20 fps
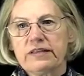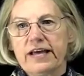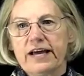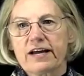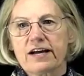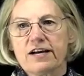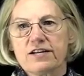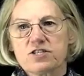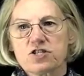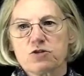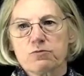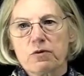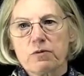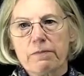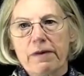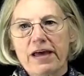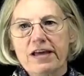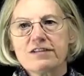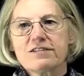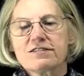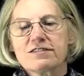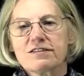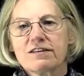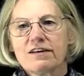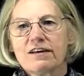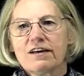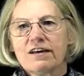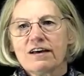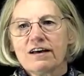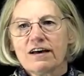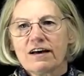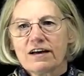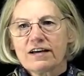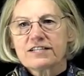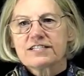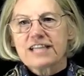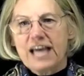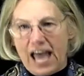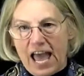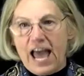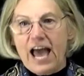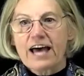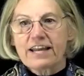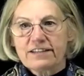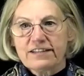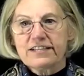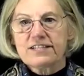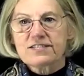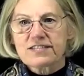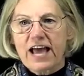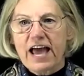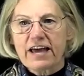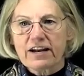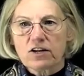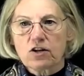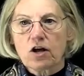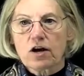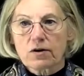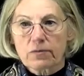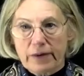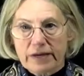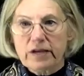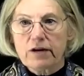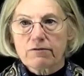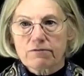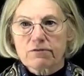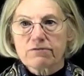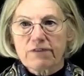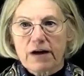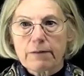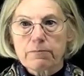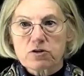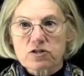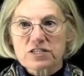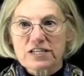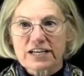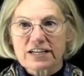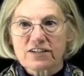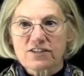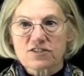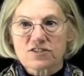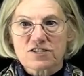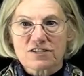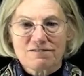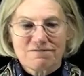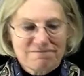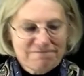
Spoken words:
that customer base to add this analog radio over fiber signals.